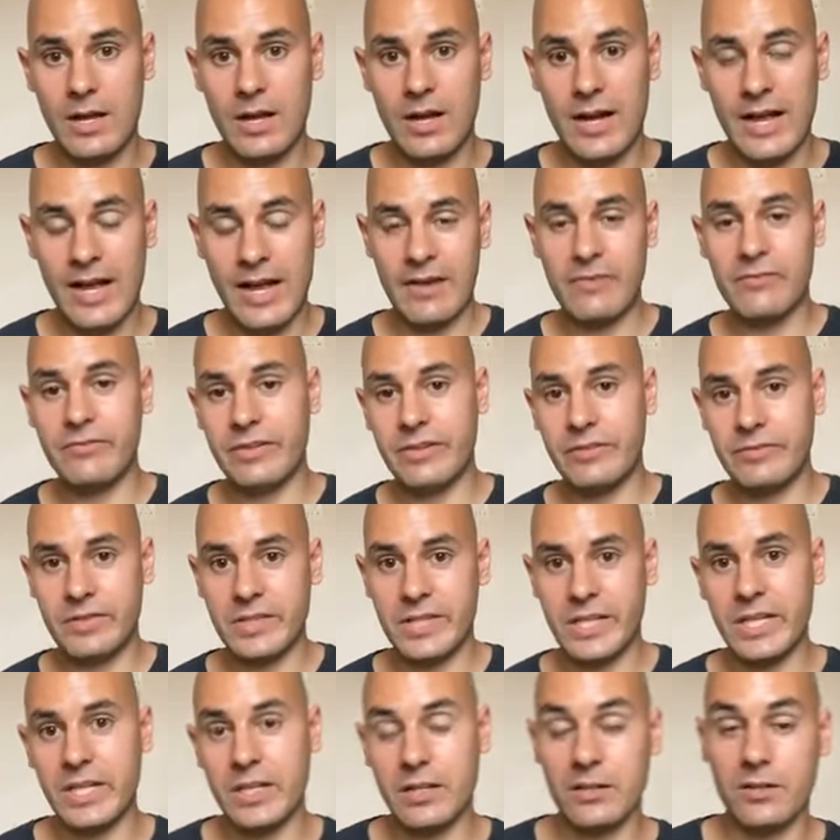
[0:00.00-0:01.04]
I have lived
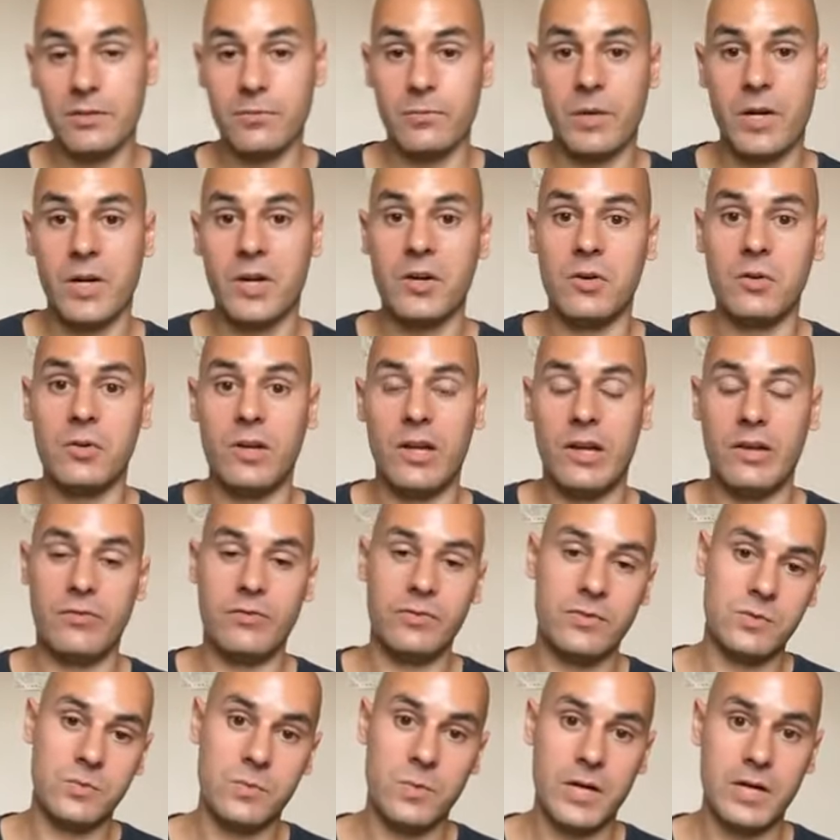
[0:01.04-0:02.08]
in England my whole
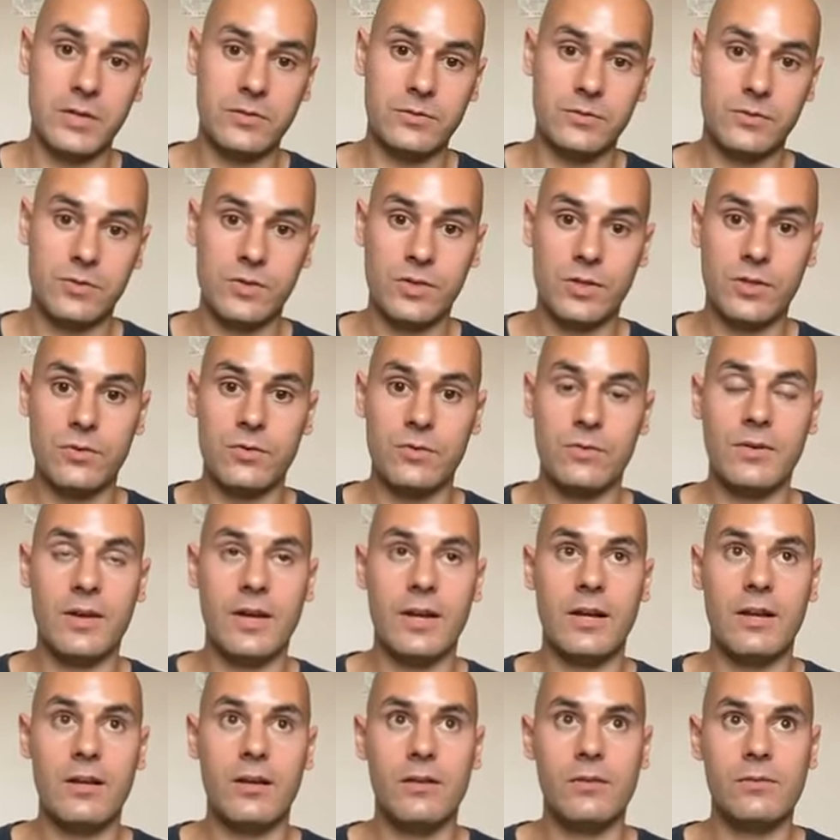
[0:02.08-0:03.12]
life as well, so
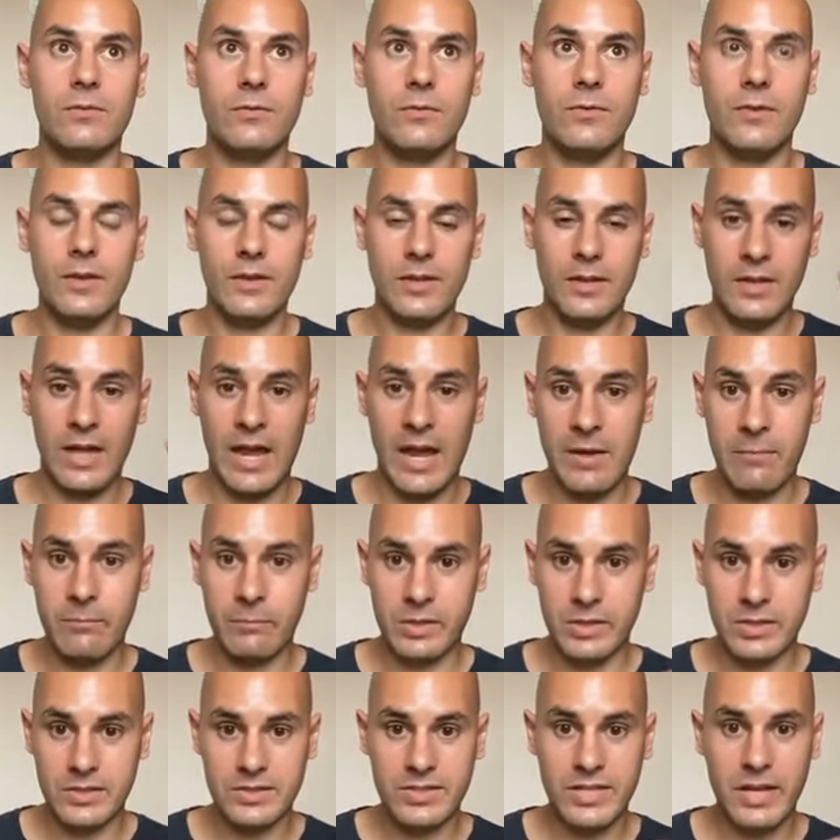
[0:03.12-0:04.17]

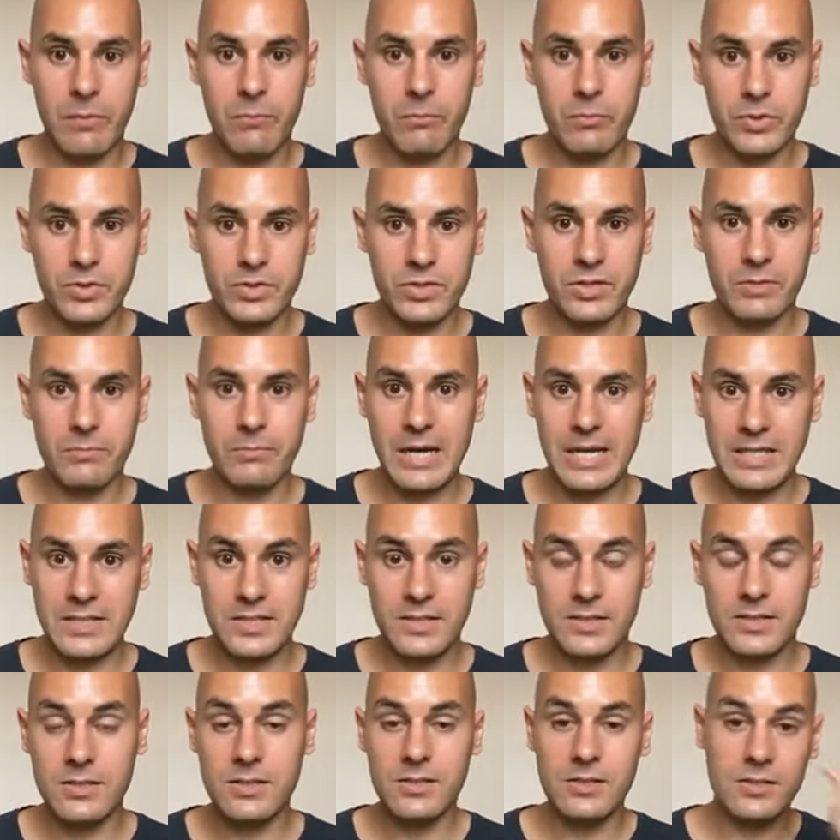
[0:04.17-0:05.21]
ambient temperature
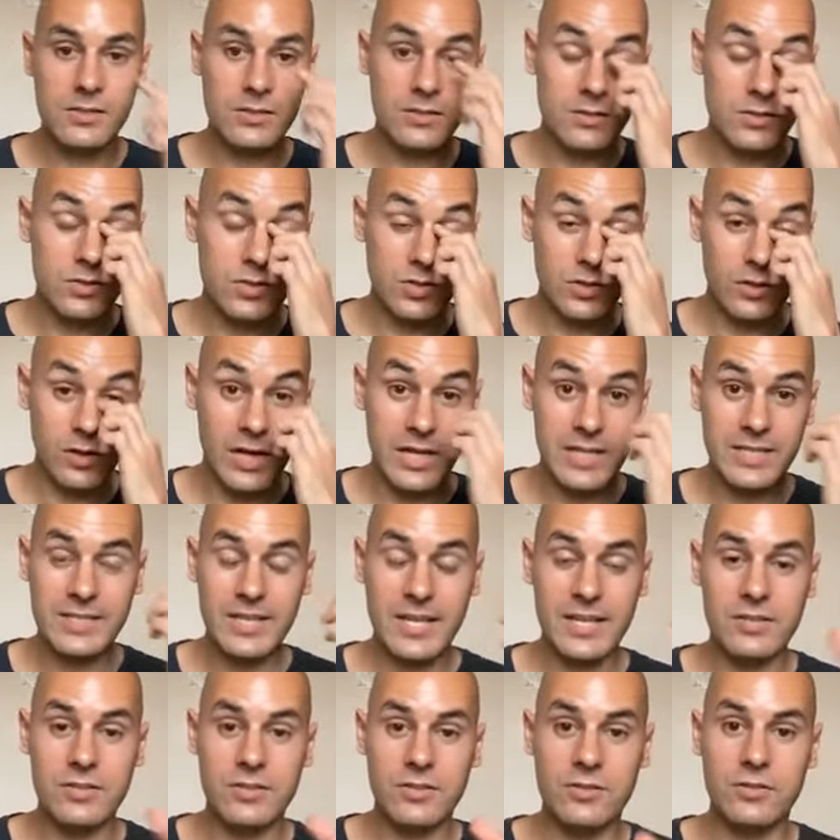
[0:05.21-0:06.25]
matters. So I
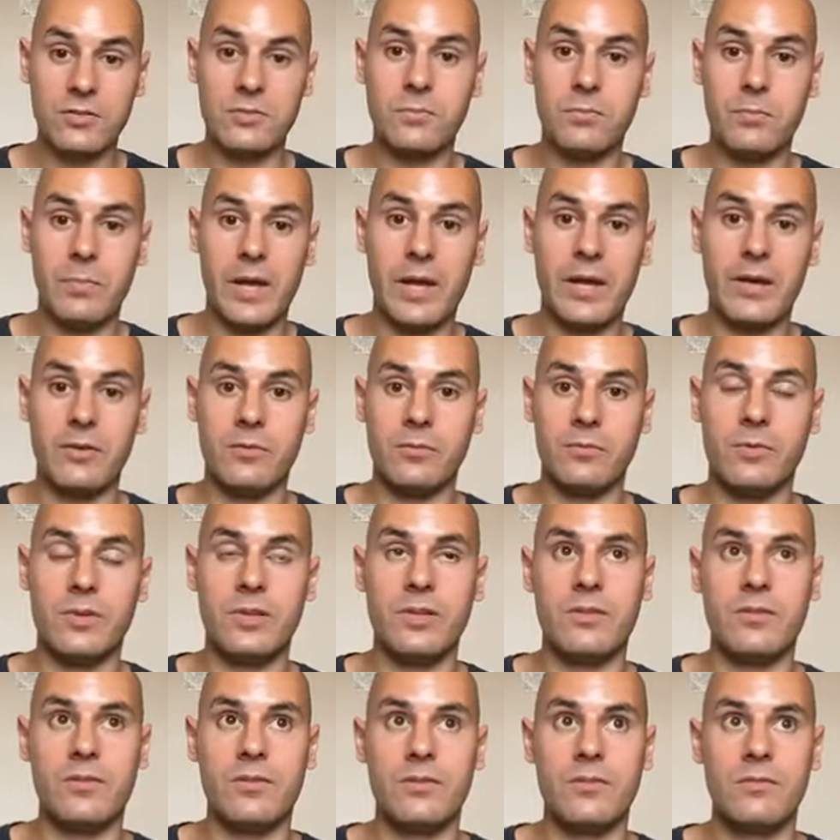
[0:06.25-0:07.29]
tend to do better
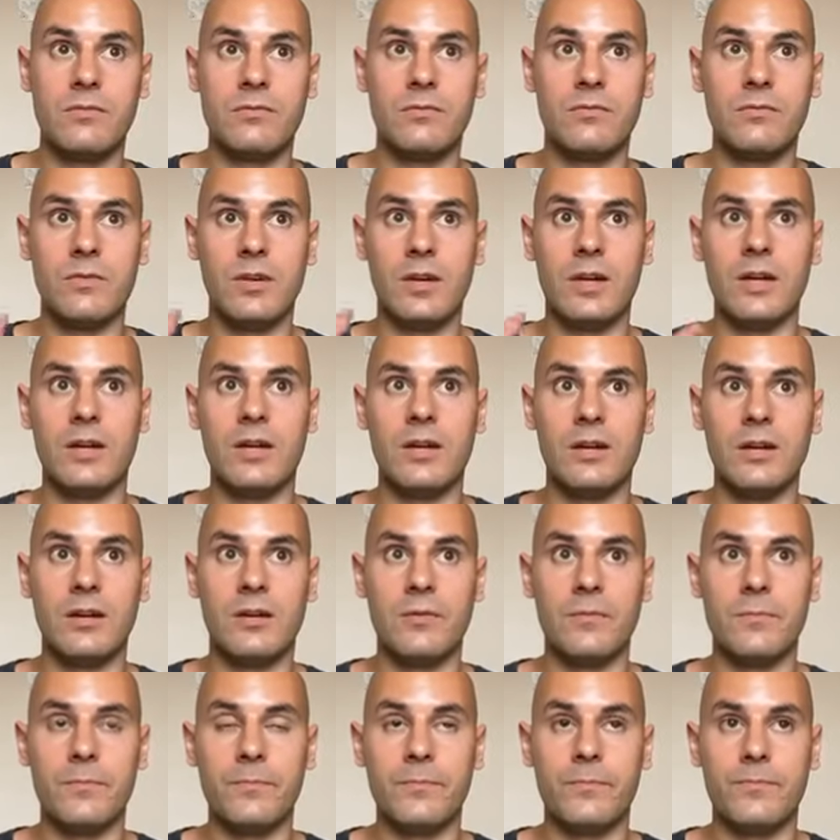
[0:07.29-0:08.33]
with
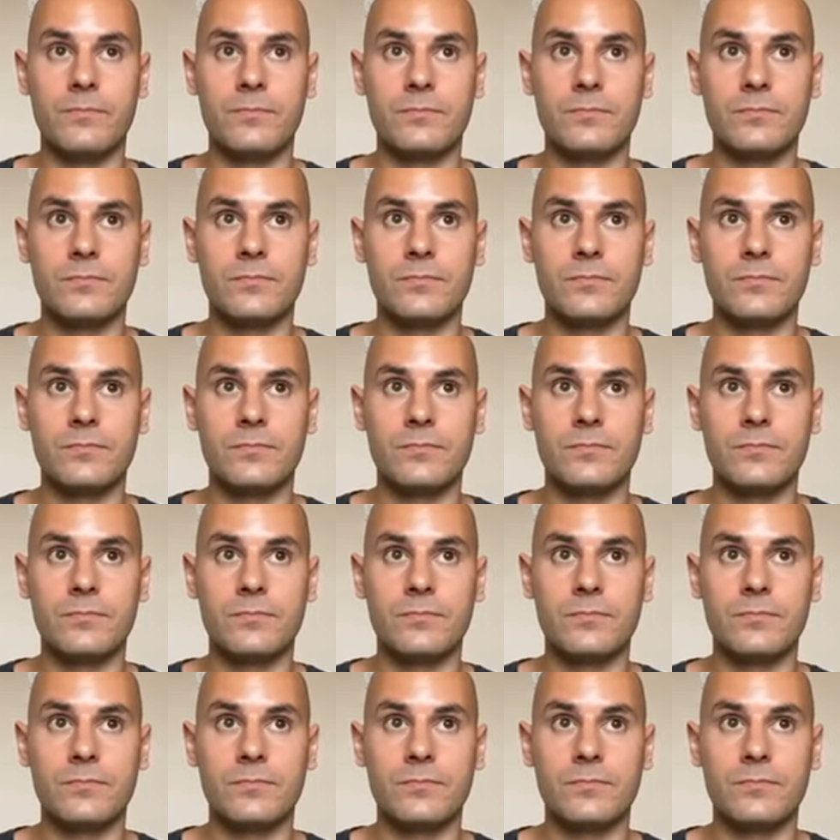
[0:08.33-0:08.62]
a